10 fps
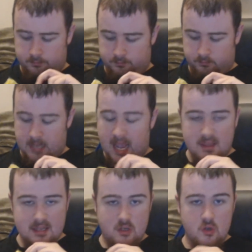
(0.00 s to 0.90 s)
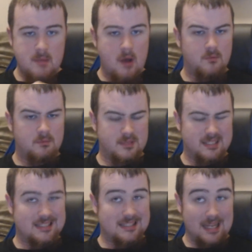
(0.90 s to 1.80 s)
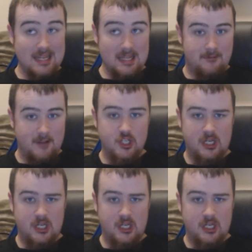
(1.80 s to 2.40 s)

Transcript: Yeah, they do smell slightly fishy